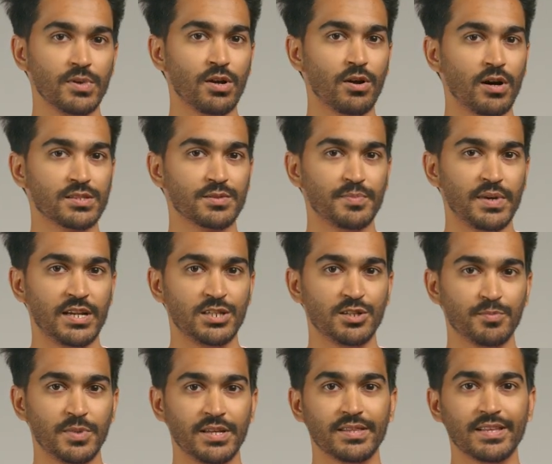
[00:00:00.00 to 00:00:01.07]
cost
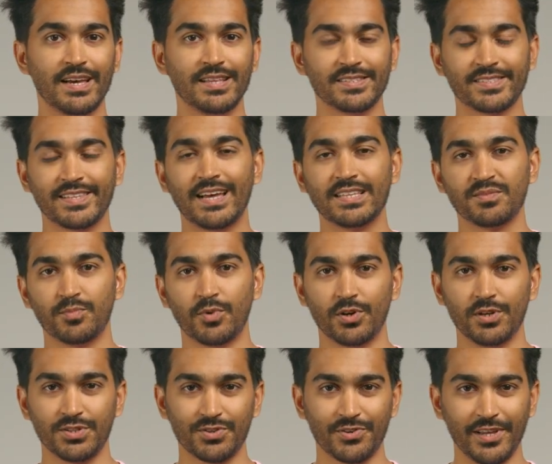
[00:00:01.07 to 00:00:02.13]
management, and stats
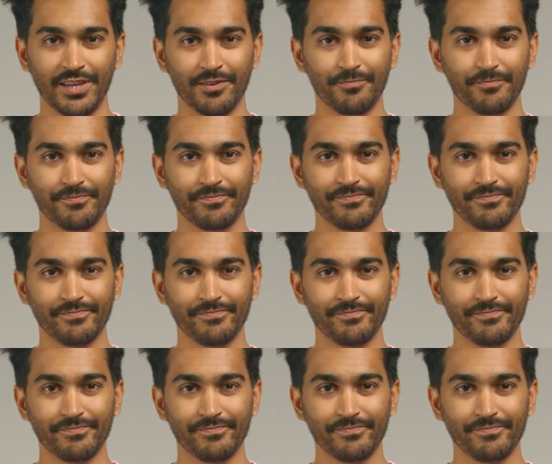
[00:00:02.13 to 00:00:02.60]
monitoring.